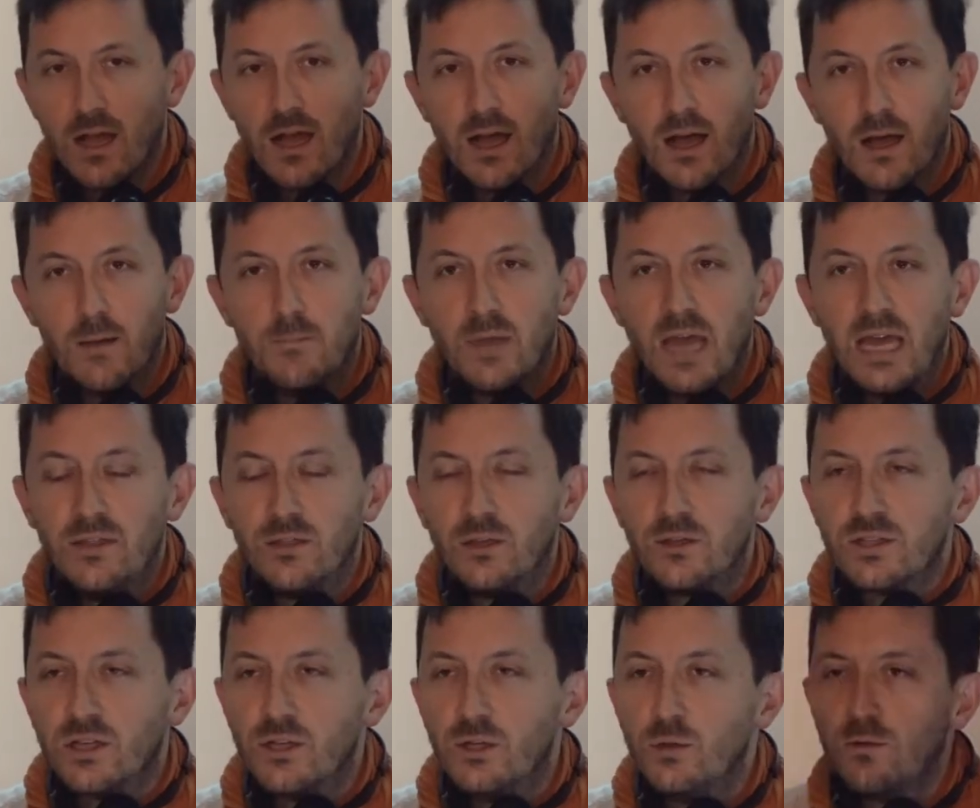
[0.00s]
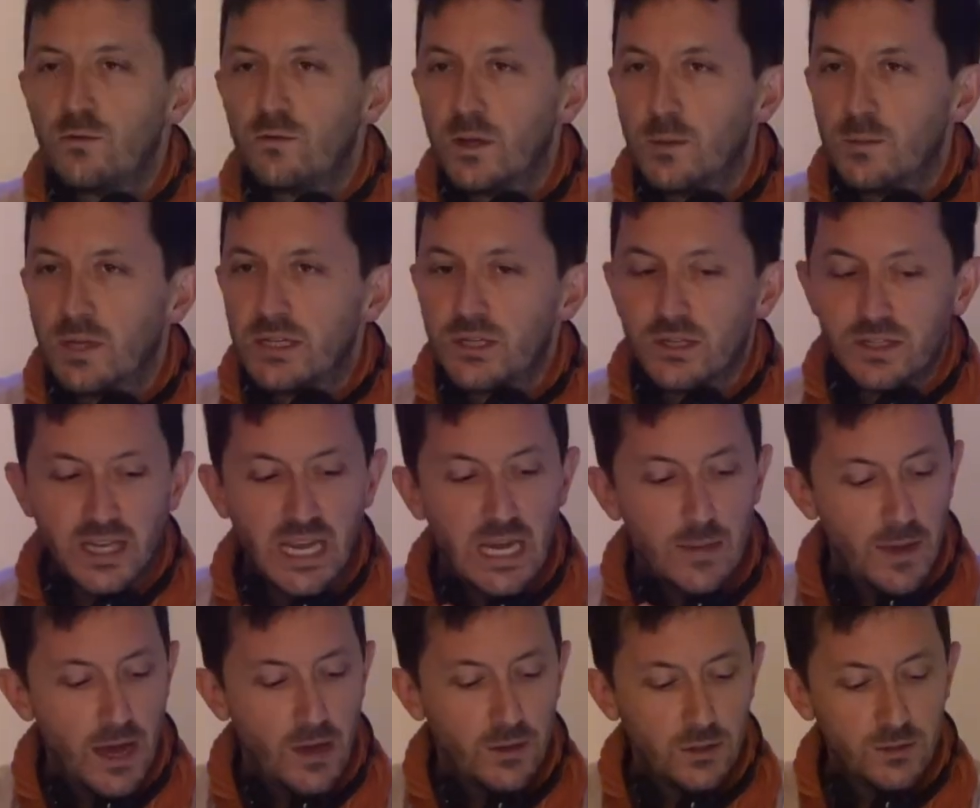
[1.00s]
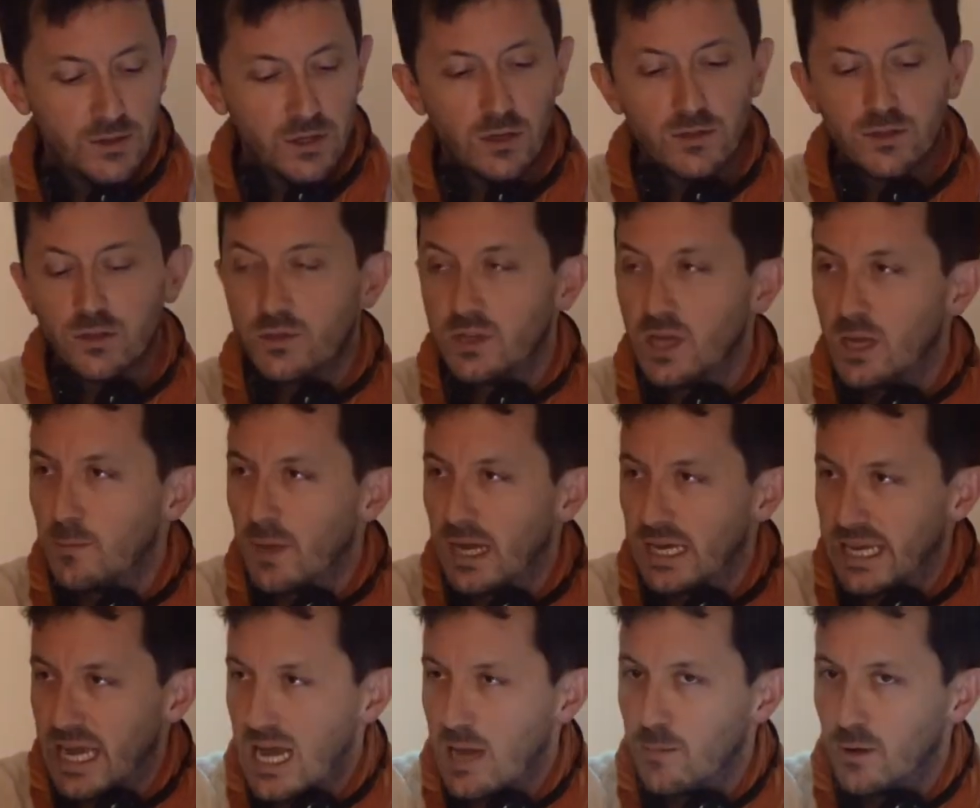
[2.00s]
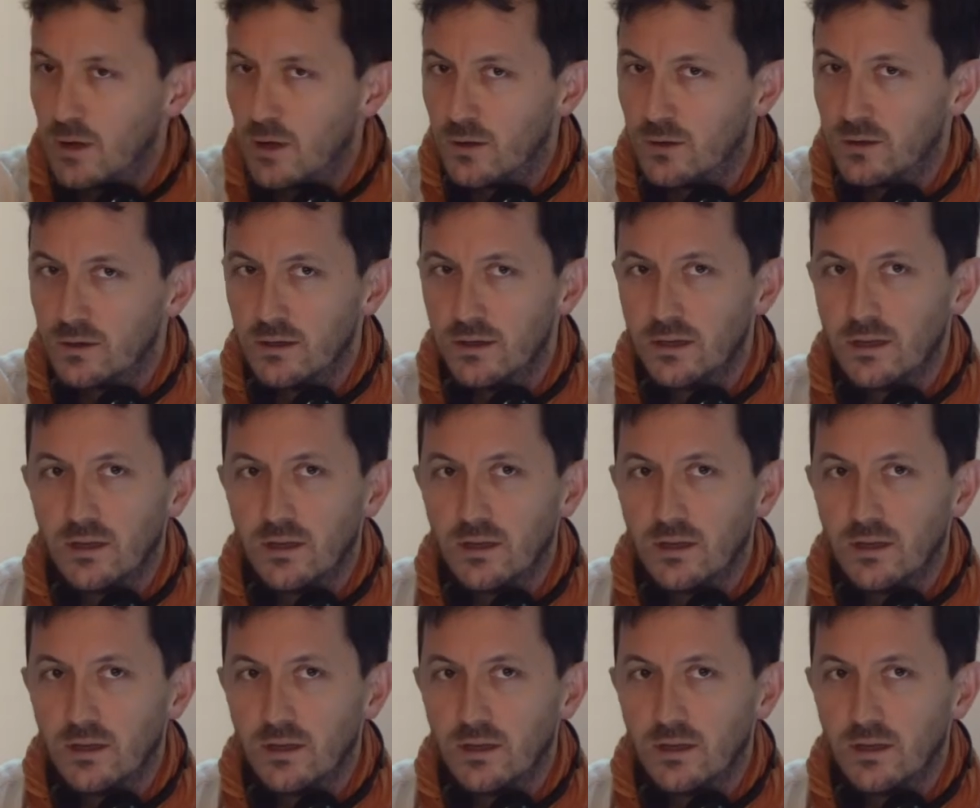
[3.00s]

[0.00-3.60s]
And there's a new film that just came out that was also done by Gabo